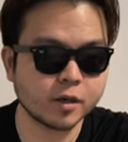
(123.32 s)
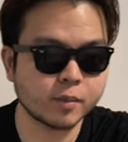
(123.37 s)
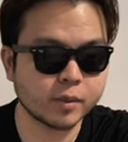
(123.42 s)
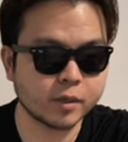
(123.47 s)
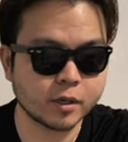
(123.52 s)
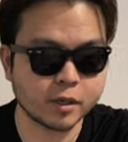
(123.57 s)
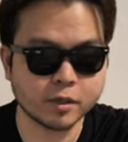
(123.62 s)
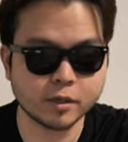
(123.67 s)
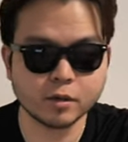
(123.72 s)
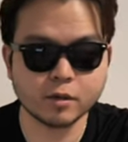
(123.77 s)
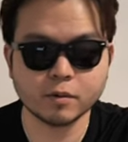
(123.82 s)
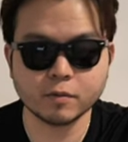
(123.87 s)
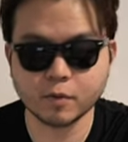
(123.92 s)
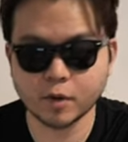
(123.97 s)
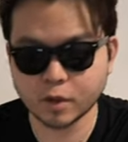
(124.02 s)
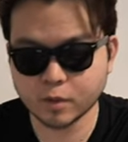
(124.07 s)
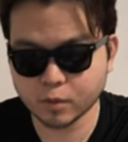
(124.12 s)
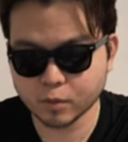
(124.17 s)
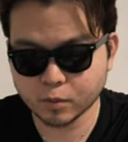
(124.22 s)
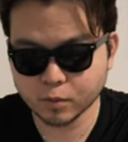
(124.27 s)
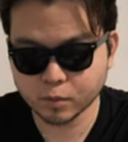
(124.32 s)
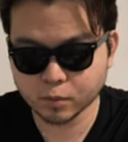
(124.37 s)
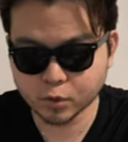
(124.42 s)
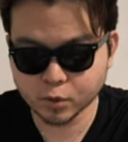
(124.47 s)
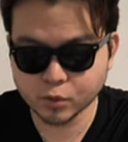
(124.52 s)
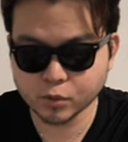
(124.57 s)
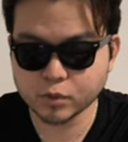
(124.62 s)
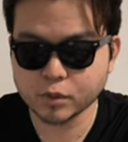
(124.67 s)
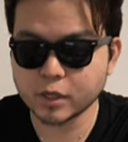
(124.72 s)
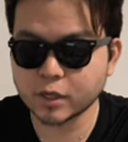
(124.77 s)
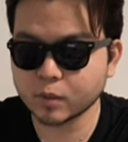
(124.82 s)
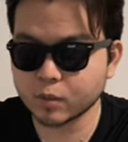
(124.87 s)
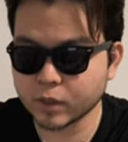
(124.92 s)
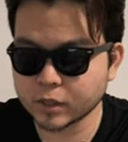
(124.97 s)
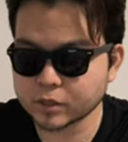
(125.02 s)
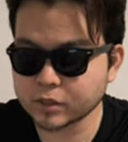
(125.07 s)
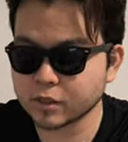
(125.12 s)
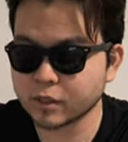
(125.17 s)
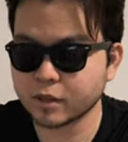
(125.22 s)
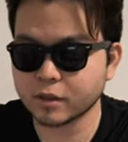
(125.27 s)
I'll be like, on Tuesday,
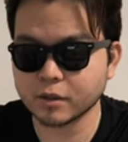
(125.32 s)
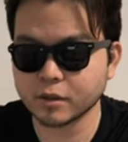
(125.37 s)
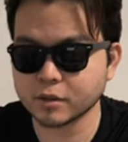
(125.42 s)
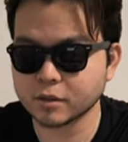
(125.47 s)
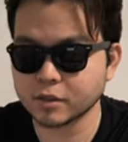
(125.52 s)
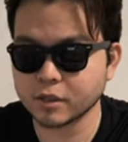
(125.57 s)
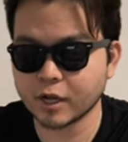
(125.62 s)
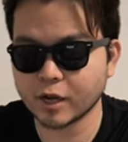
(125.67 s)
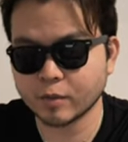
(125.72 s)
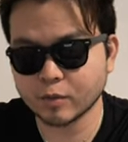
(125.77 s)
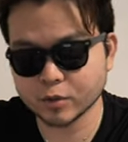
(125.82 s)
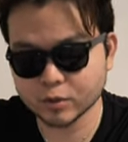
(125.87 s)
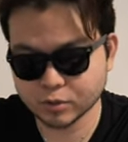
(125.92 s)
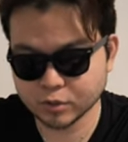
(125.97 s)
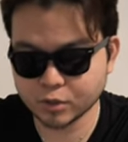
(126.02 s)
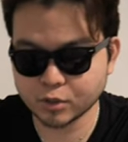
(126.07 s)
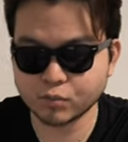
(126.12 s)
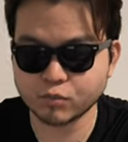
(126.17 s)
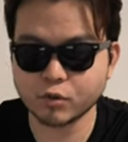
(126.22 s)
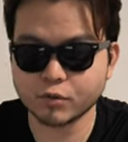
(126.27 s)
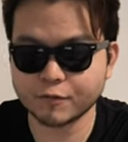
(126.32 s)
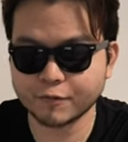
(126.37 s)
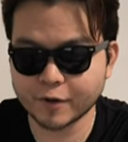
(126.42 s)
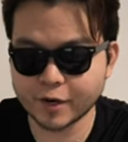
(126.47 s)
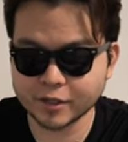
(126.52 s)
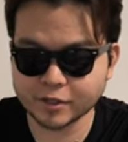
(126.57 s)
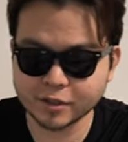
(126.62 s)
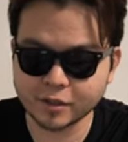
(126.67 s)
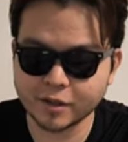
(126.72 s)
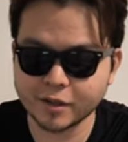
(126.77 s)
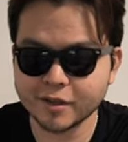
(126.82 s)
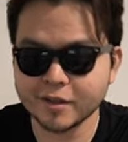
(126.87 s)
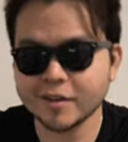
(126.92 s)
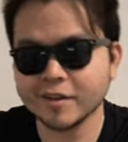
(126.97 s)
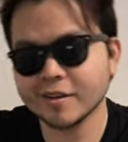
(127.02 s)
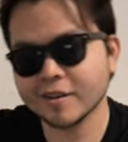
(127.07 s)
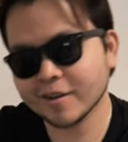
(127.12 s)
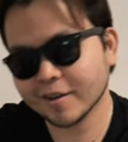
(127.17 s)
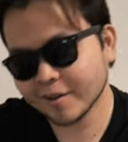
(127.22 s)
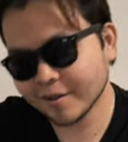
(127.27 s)
Wednesday, and Thursday, I would just refresh it.
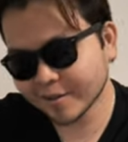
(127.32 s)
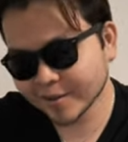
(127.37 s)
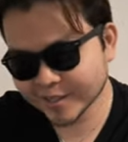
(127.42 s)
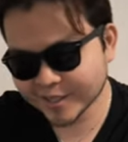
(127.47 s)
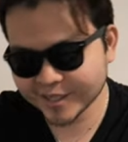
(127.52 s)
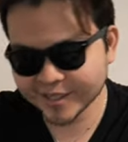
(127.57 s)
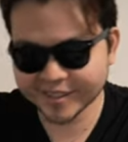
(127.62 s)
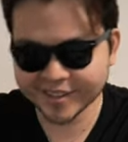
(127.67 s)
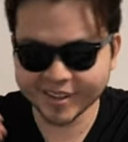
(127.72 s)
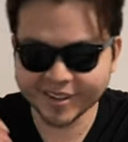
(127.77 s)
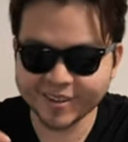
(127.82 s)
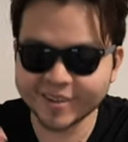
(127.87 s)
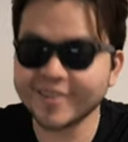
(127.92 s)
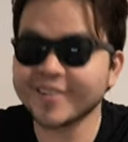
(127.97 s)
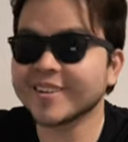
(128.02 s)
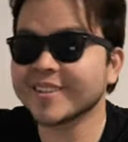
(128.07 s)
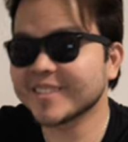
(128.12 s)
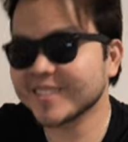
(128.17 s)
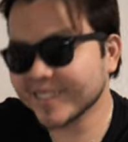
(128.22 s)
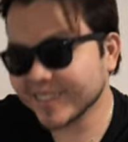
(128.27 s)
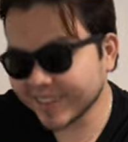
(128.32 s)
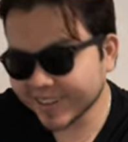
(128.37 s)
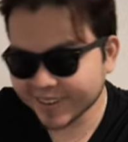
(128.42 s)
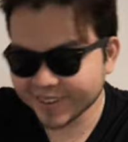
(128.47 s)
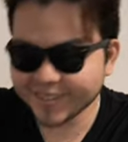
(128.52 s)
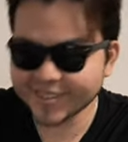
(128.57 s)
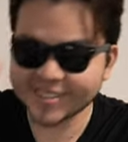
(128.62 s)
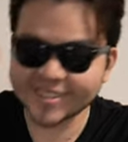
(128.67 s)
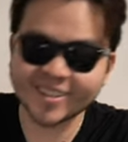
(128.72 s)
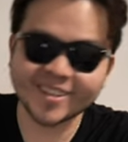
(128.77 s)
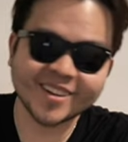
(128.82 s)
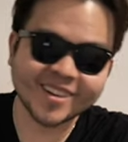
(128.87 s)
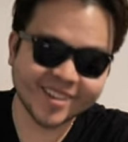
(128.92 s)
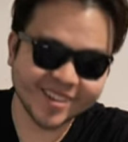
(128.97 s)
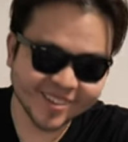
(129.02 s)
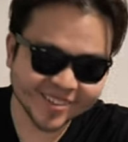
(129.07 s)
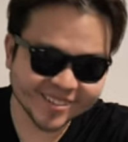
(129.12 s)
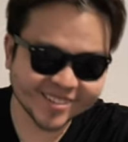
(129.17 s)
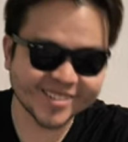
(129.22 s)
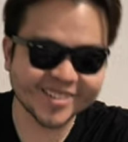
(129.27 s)
Oh, it's here now. Oh, it's here now. Oh, it's getting
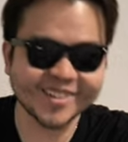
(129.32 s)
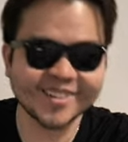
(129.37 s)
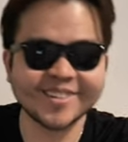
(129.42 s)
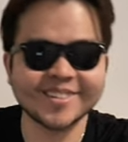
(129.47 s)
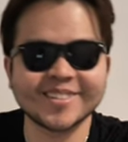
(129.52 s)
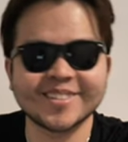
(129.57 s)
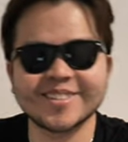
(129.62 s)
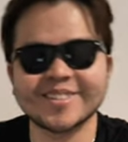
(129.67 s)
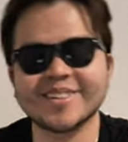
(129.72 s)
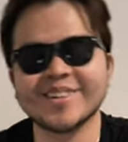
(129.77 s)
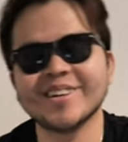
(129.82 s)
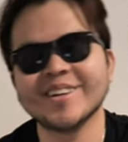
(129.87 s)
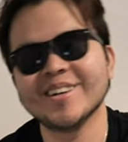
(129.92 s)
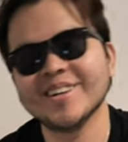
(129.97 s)
closer and closer.